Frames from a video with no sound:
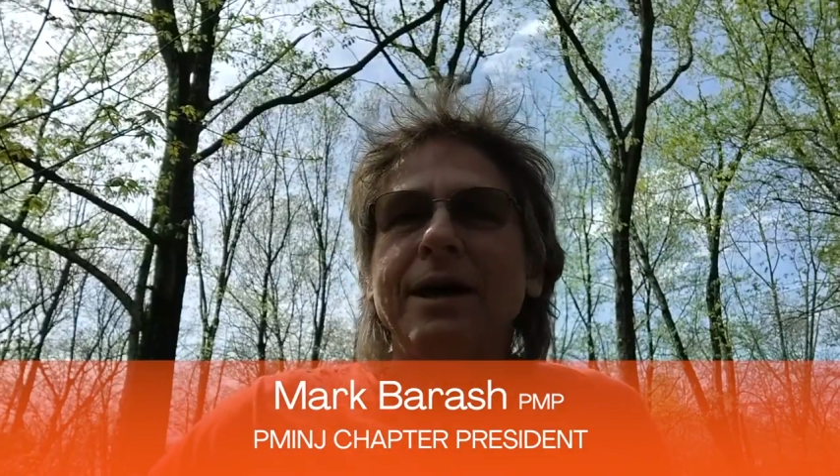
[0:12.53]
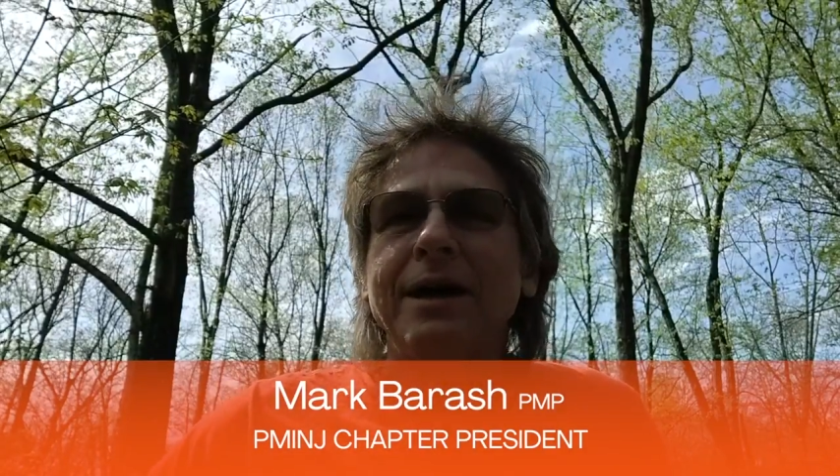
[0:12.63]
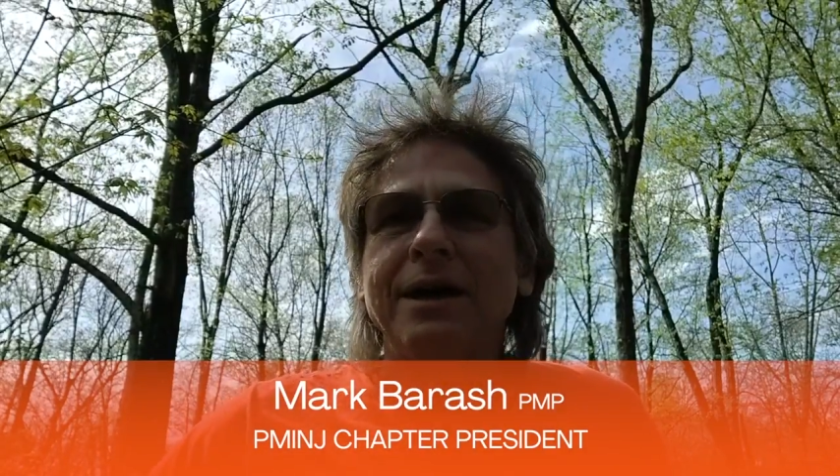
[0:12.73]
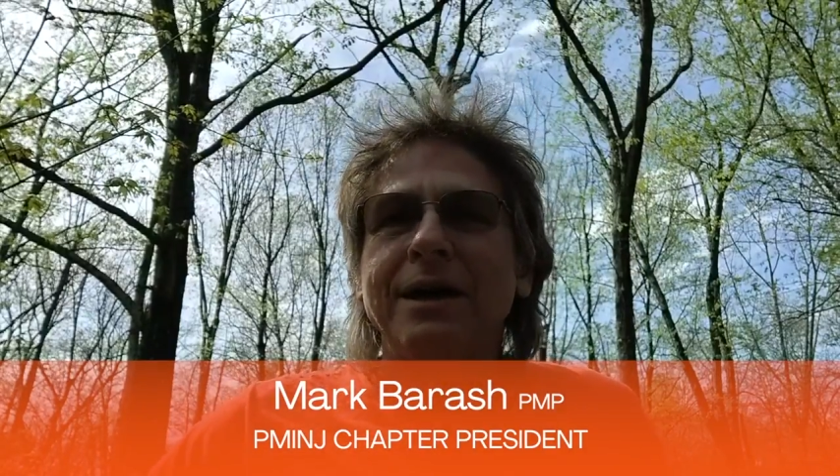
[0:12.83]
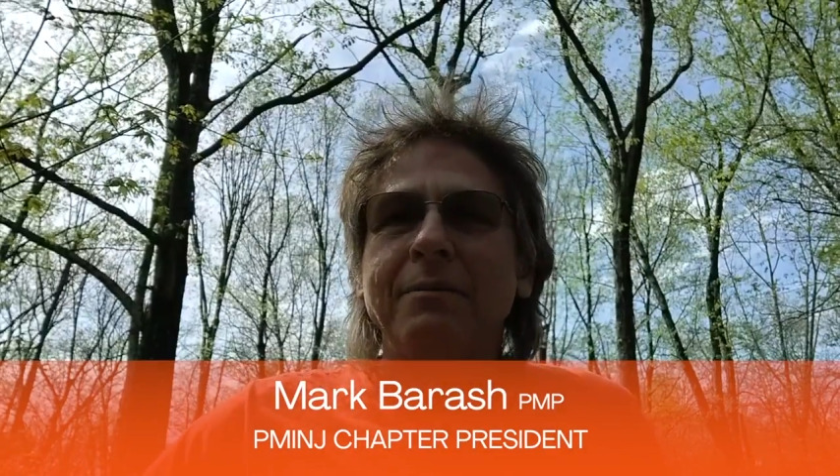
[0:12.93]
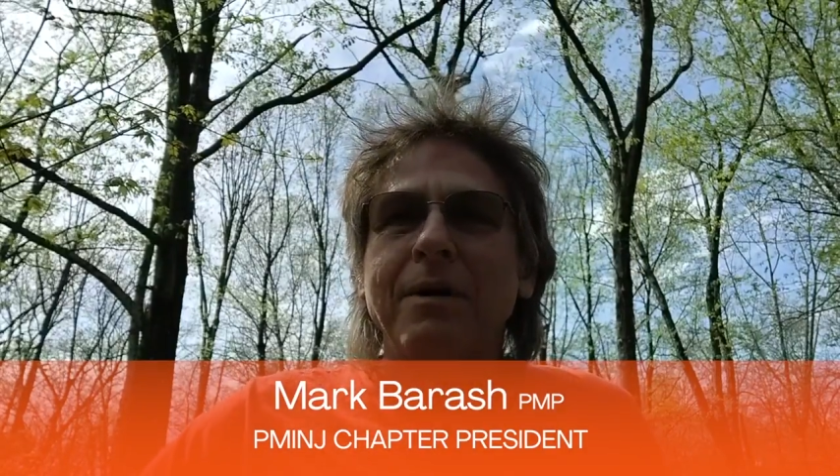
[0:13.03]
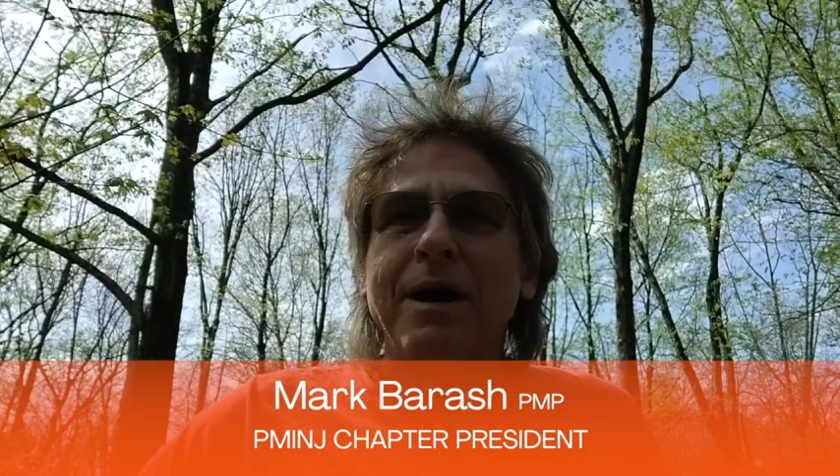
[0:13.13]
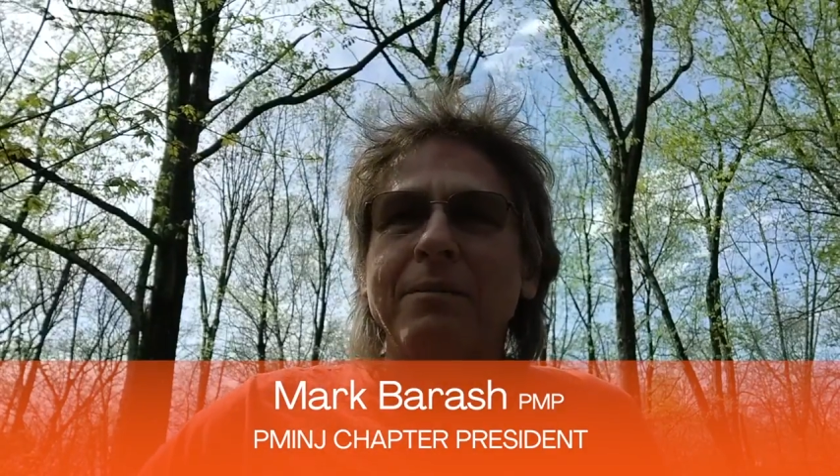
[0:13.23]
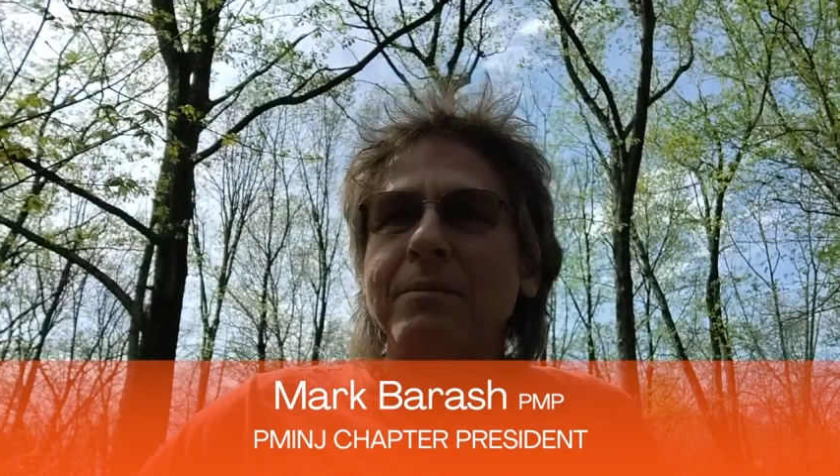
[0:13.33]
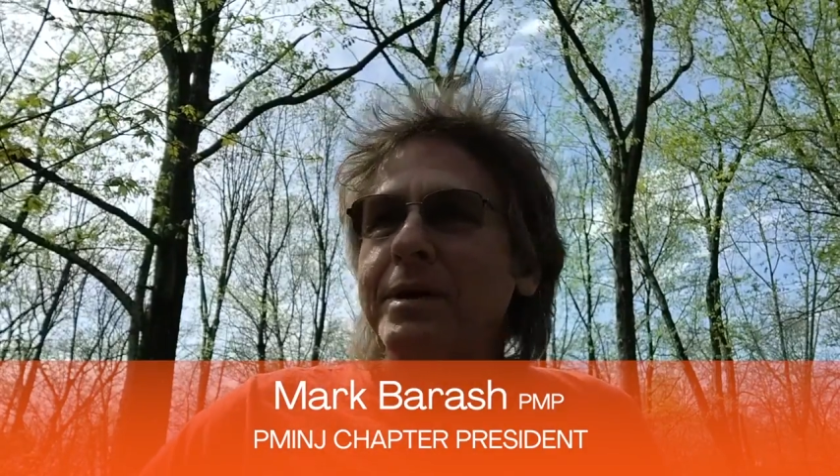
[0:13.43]

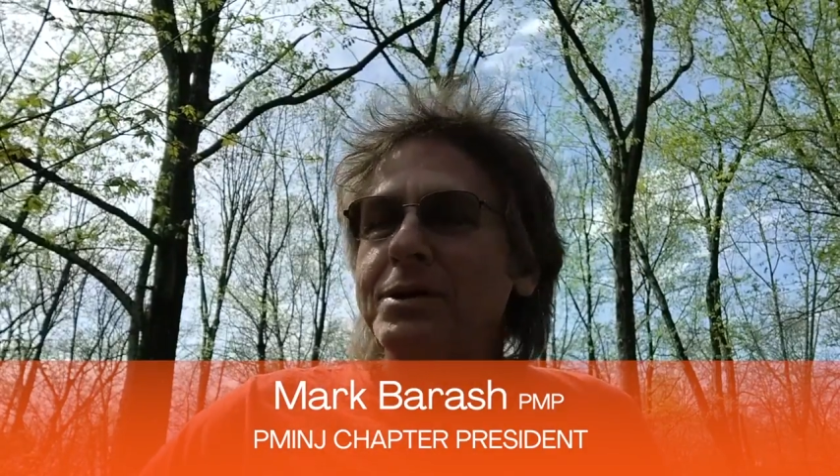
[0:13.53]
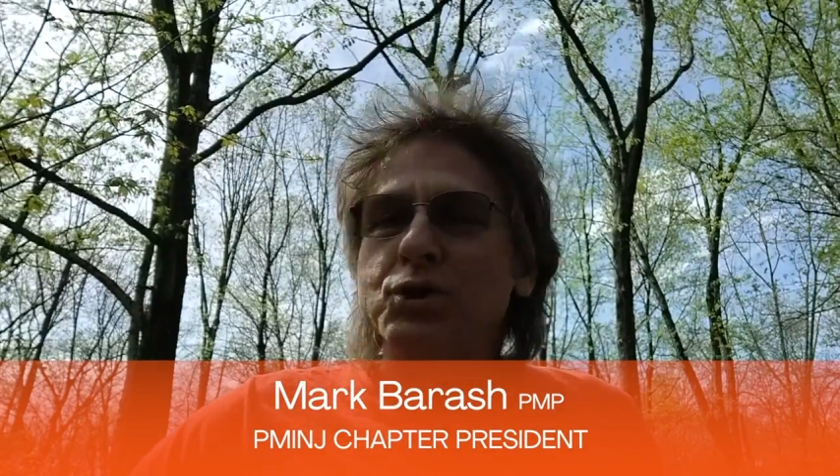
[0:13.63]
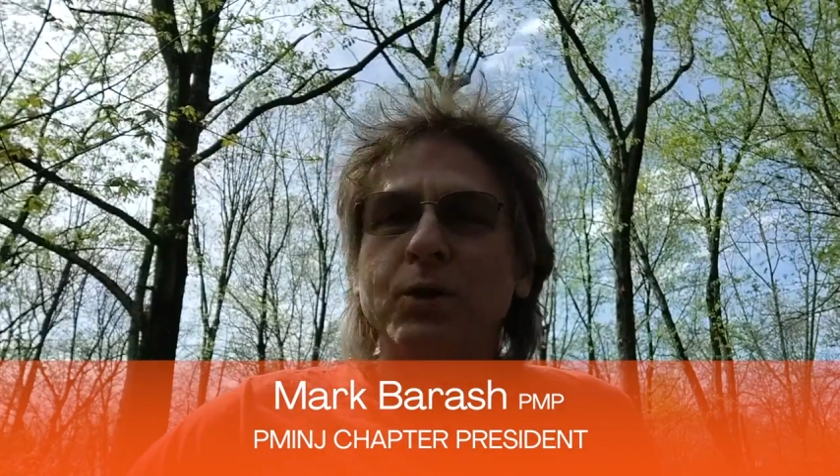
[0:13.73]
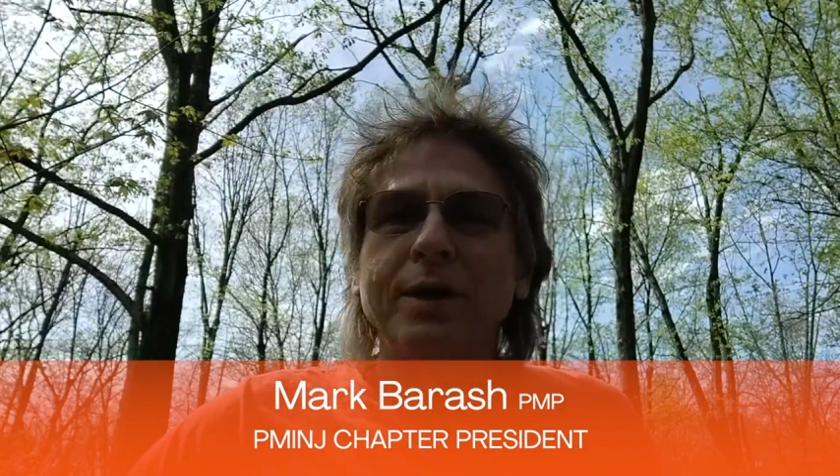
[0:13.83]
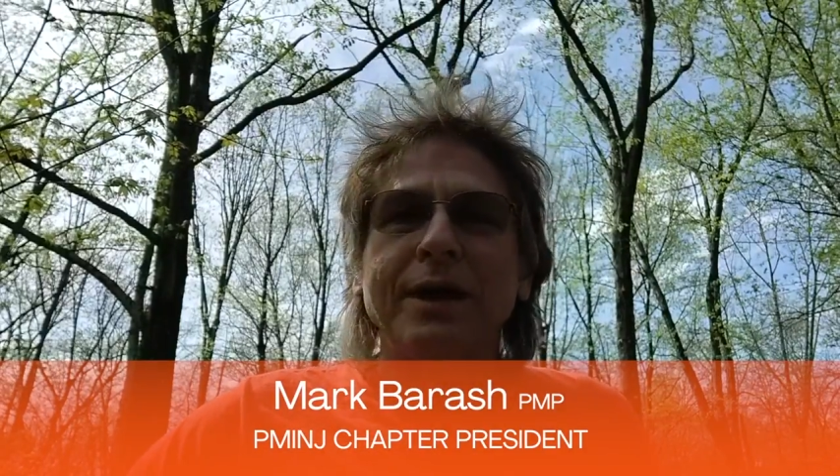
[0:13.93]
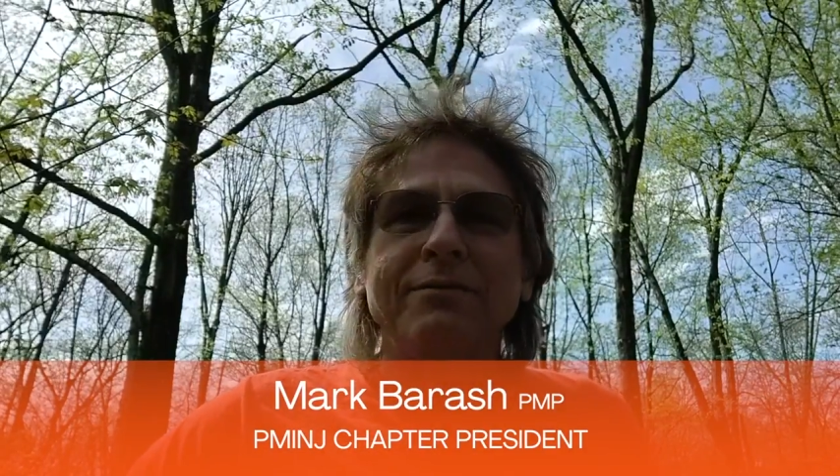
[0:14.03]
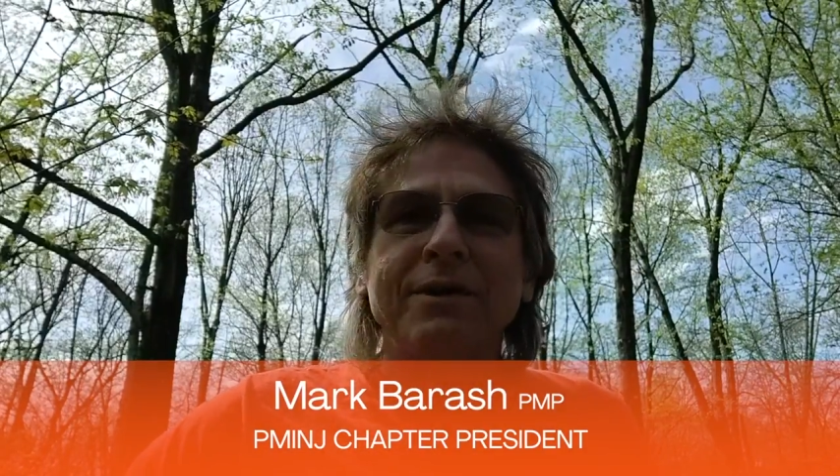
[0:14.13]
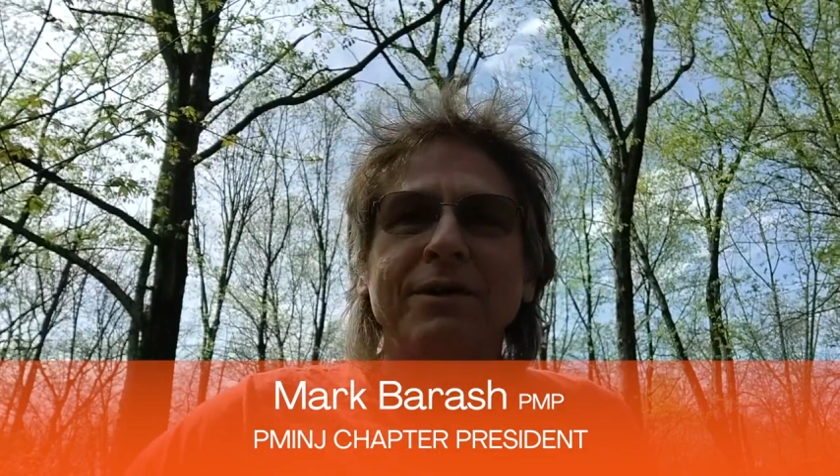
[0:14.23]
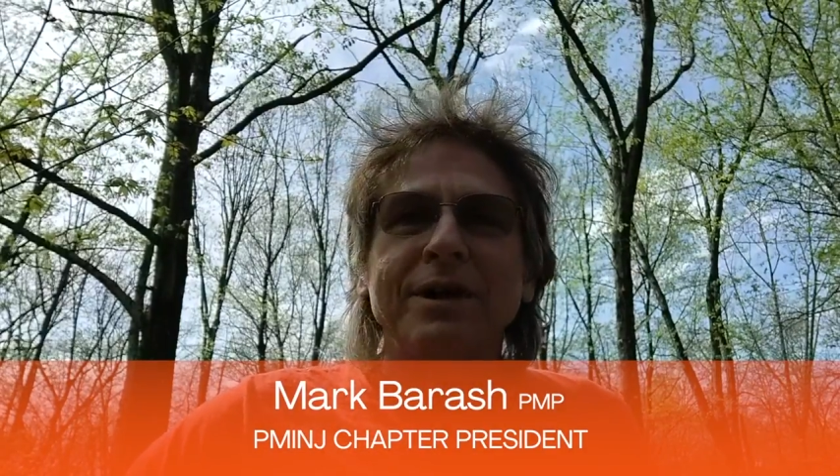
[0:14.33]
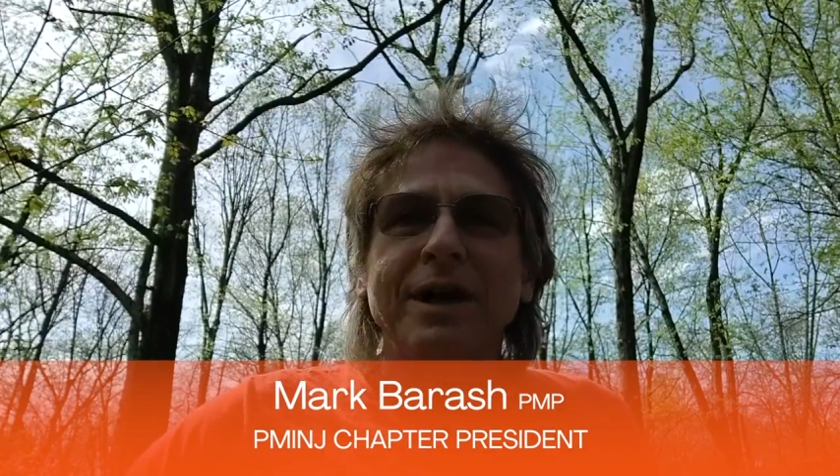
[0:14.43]
I'm enjoying a
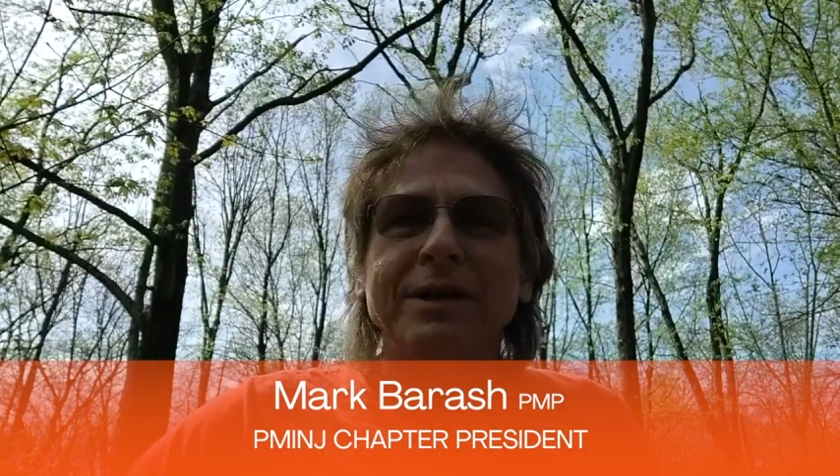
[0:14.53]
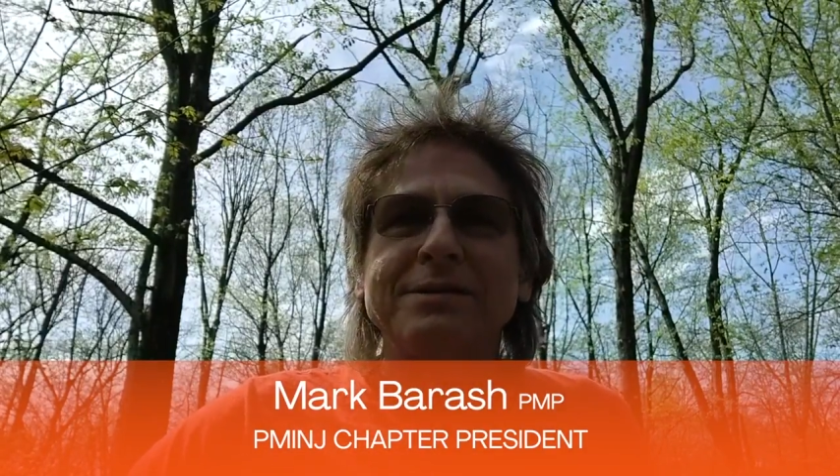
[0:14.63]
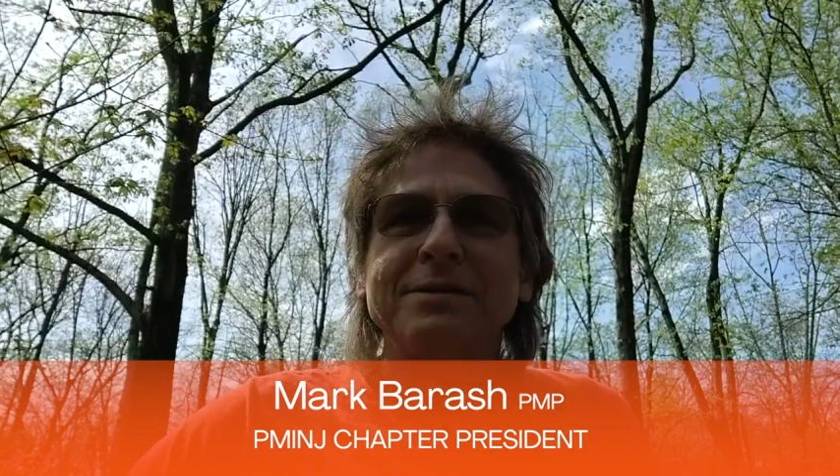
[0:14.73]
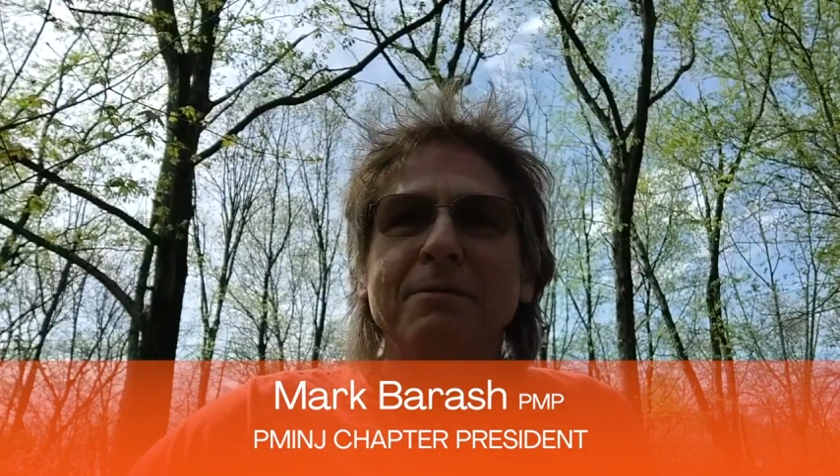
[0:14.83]
very nice